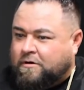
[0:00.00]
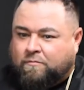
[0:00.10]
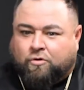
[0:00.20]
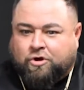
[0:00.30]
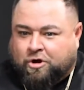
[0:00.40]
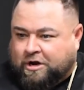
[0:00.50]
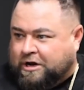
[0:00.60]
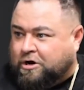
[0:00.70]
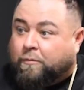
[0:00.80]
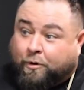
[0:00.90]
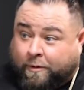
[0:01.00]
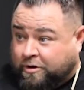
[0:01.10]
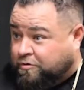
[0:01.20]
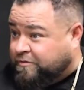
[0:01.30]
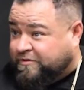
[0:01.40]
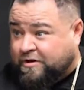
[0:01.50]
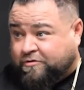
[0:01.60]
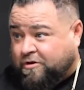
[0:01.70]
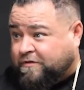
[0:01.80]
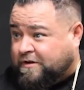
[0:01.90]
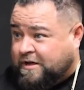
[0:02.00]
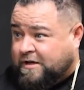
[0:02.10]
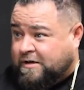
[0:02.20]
Bro, you're here. You're probably going to do some sales calls today.